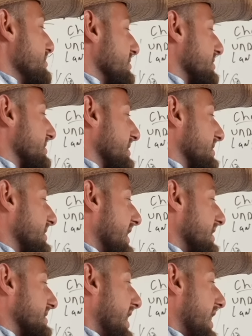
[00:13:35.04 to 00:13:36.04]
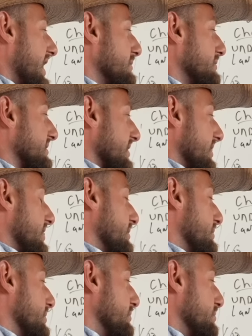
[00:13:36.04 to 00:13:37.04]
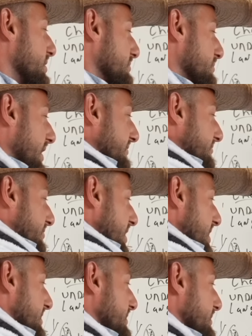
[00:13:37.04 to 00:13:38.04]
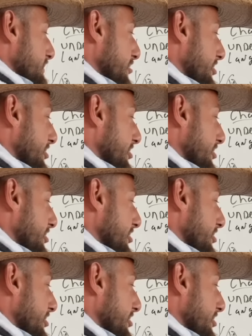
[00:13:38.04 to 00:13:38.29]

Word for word: use this at times. Um, me and my friend,